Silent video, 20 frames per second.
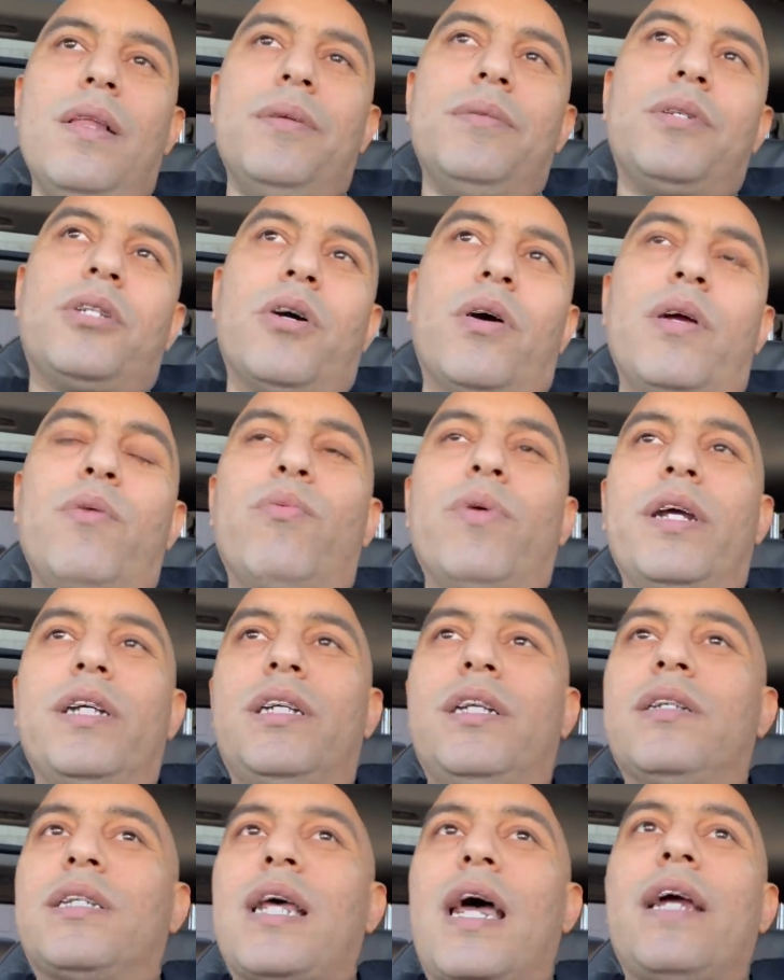So he read,
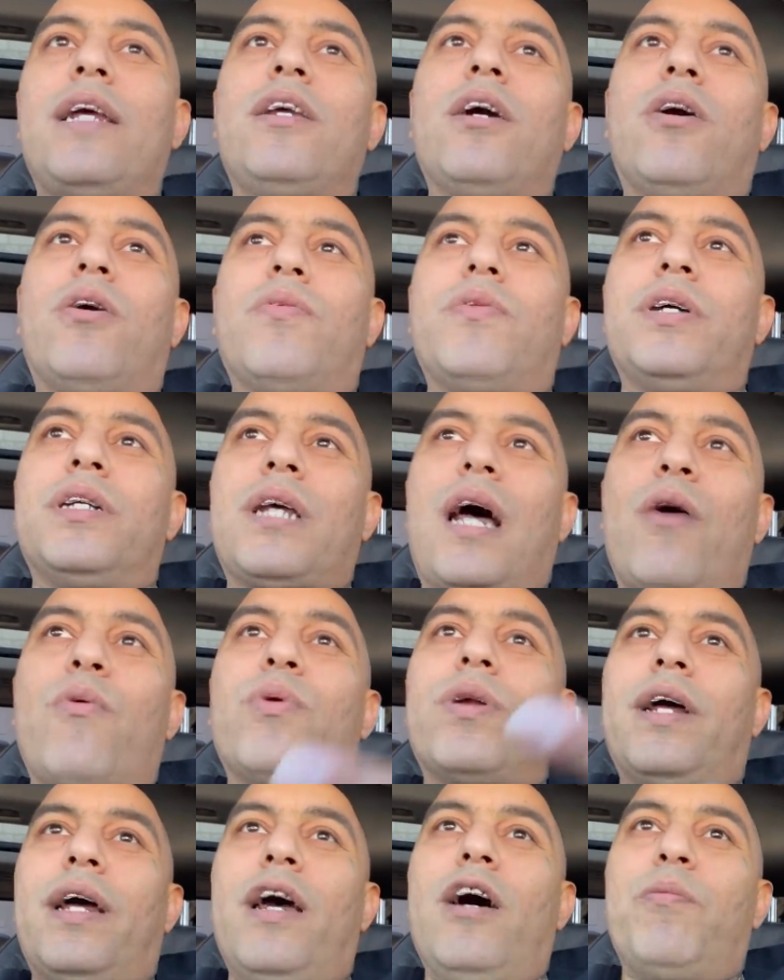he's like, yo, this, I
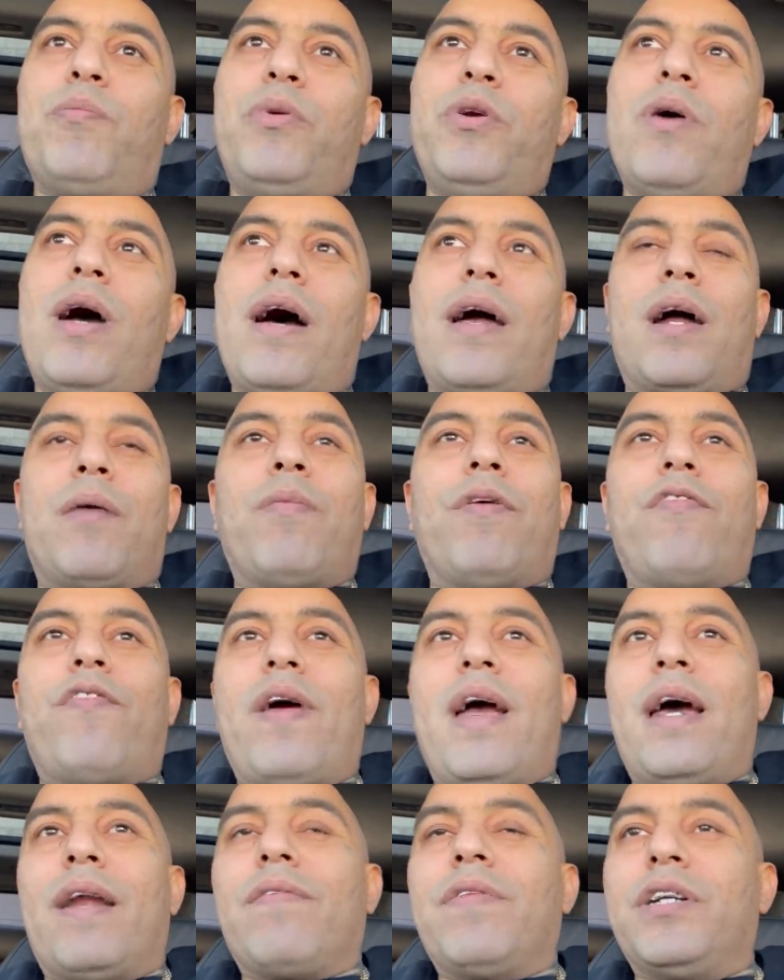want to help you out. I'm a
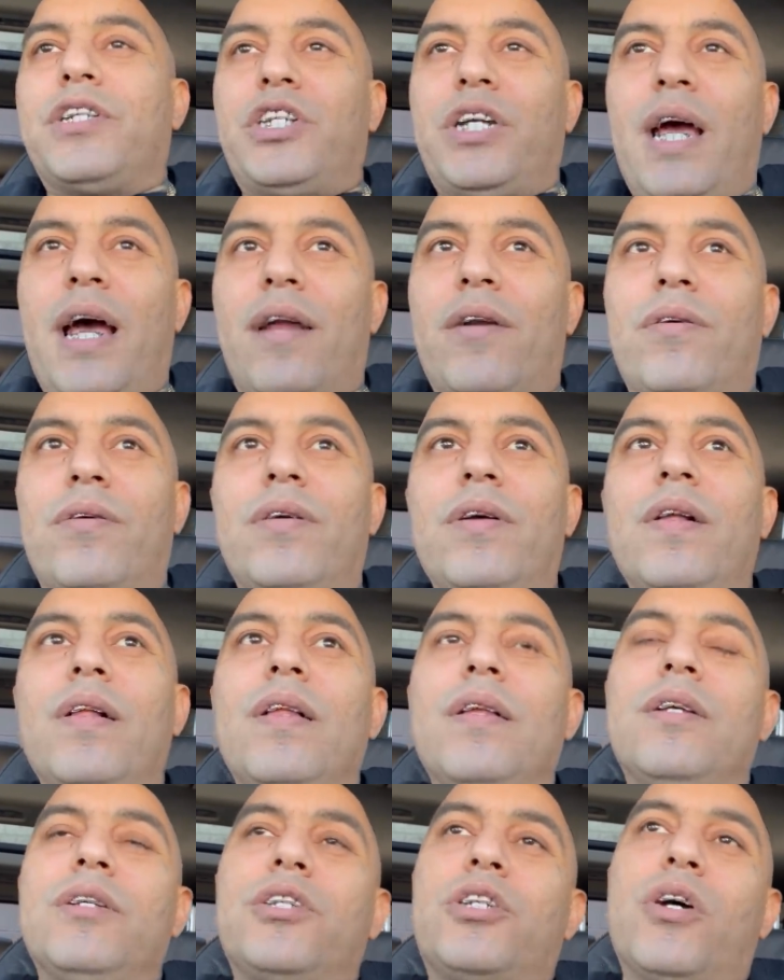fan of the channel.
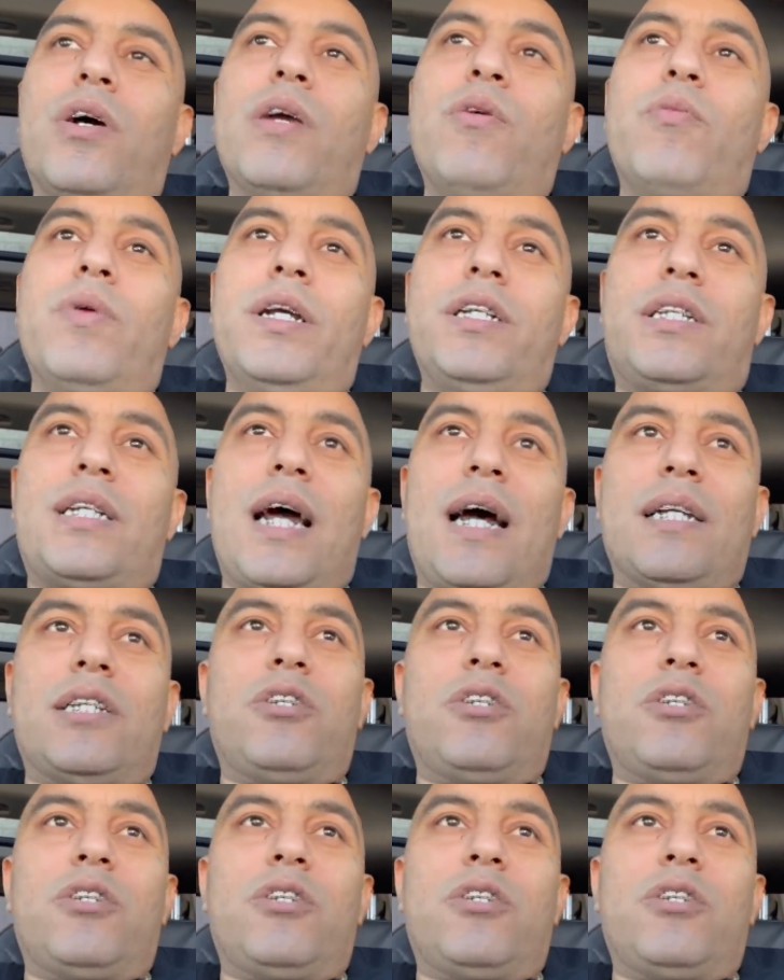So he reached out